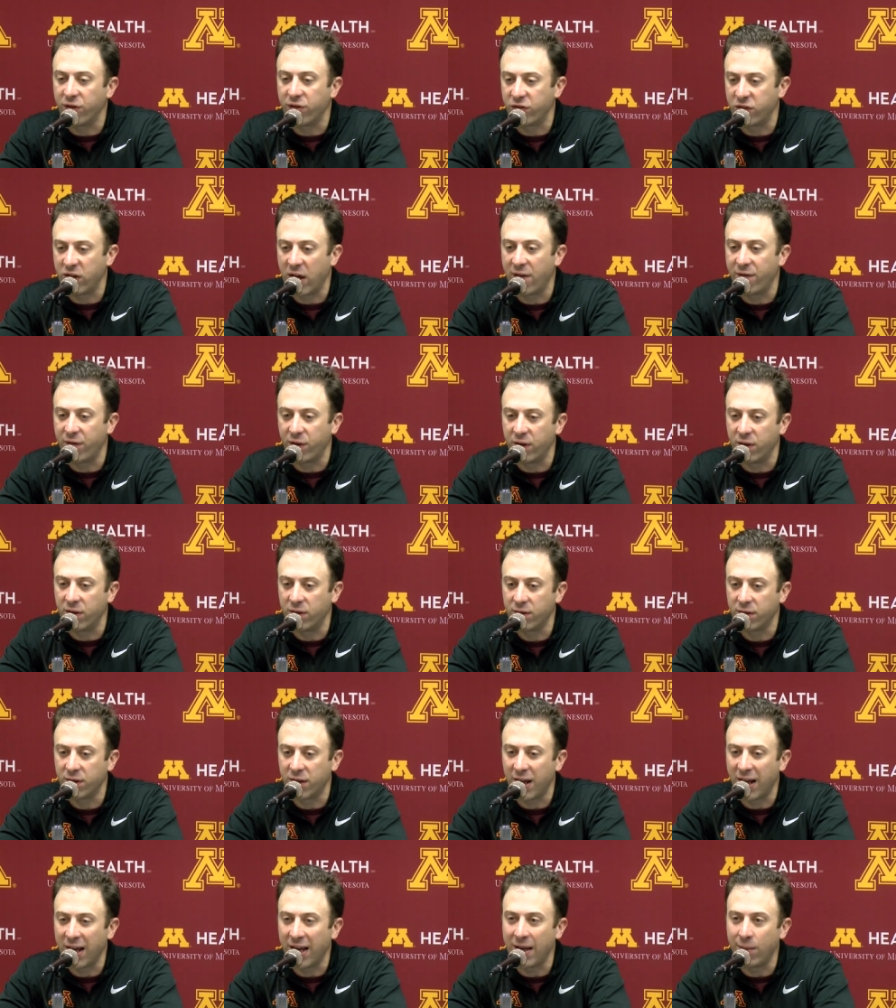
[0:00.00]
seven
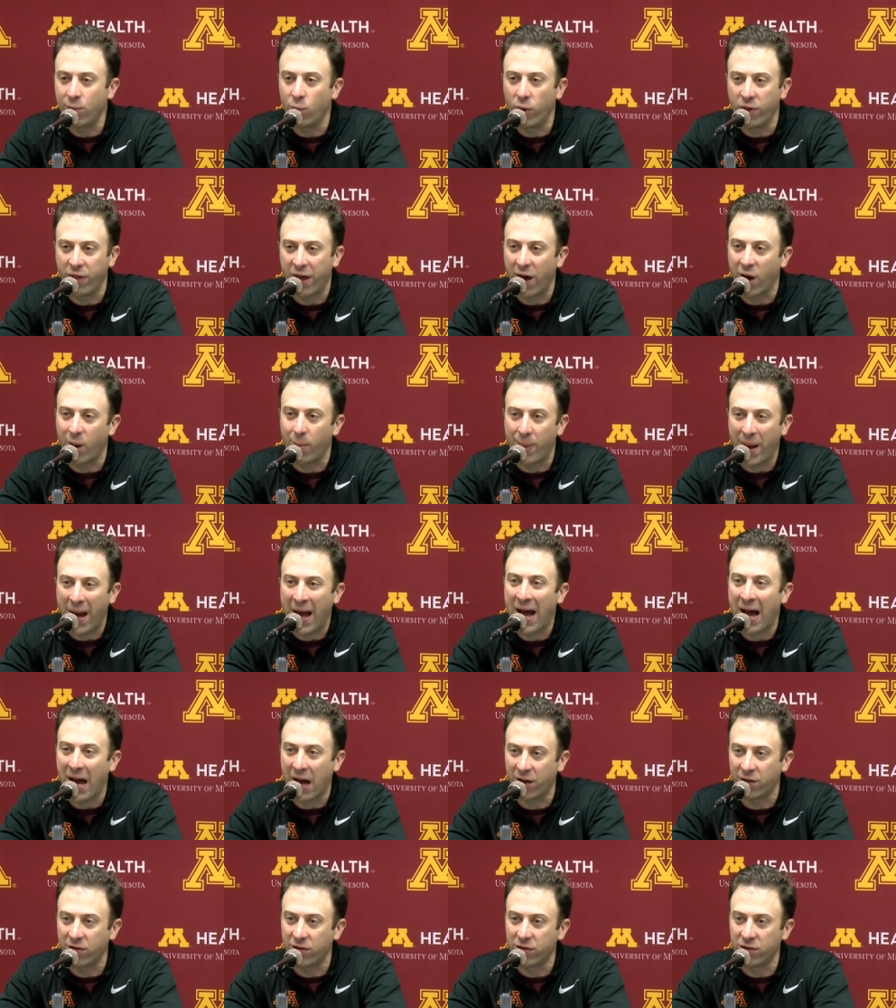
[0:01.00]
came without a
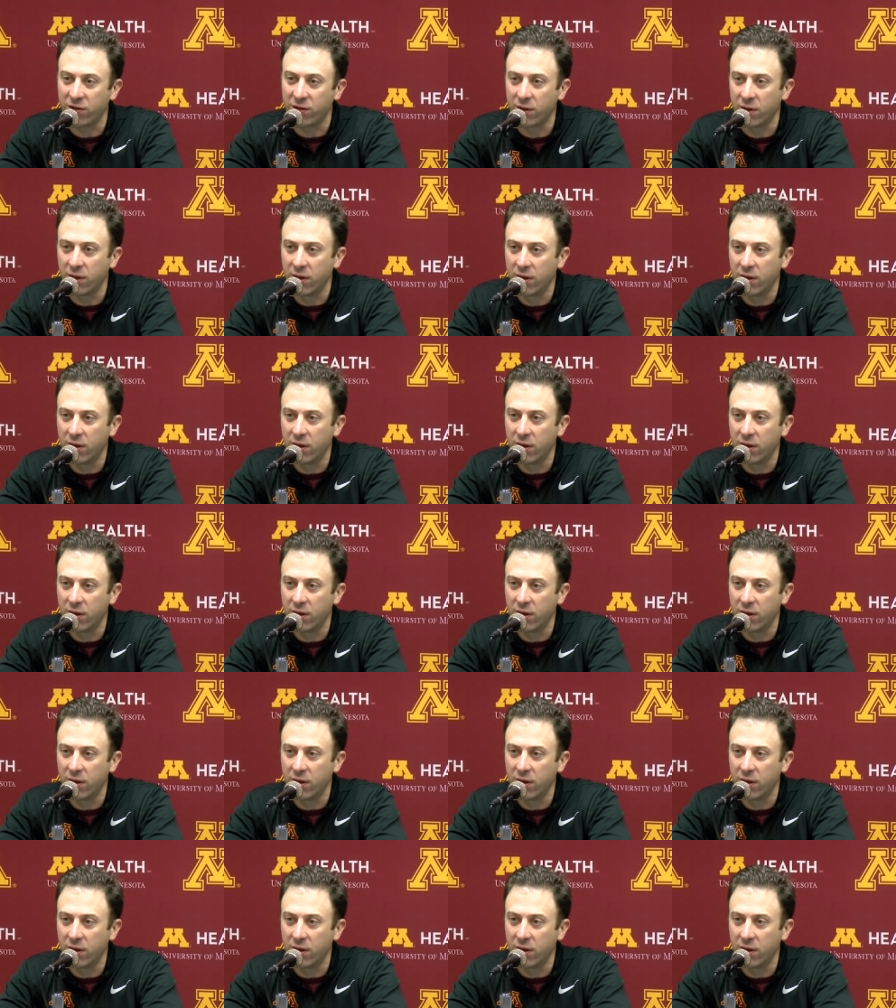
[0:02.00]
pass.